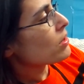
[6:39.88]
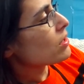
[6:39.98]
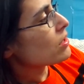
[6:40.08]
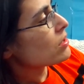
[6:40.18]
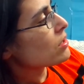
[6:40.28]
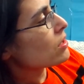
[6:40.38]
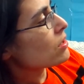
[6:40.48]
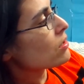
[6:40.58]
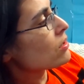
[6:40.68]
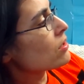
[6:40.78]
with a
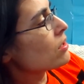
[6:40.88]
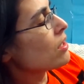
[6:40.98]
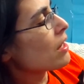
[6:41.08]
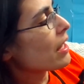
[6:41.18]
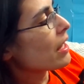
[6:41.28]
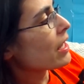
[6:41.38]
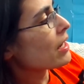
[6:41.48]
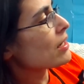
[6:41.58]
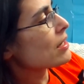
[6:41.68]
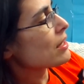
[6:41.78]
circle
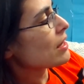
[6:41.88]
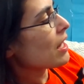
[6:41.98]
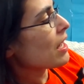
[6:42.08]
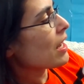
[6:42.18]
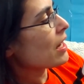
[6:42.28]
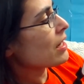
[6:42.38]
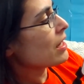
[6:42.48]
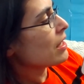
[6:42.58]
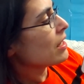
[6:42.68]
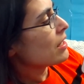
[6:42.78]
and a
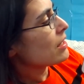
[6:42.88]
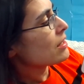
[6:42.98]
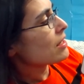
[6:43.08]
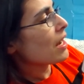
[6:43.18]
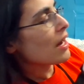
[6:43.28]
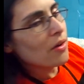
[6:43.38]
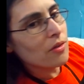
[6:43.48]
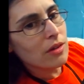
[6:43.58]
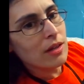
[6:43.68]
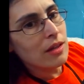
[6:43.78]
line
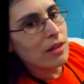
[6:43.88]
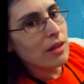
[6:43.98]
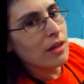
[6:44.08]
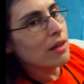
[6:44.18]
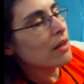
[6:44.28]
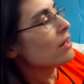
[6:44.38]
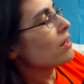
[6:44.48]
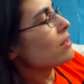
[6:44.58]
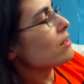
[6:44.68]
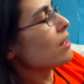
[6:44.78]
down
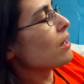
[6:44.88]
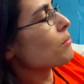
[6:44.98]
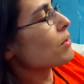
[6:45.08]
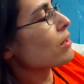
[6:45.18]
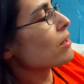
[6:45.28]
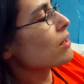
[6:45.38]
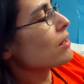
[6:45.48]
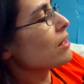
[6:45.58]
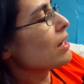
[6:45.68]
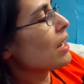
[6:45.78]

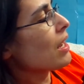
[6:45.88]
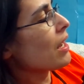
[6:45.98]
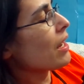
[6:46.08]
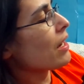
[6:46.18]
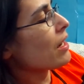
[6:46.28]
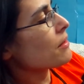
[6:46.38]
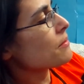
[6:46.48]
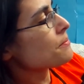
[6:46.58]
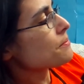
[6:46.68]
number nine.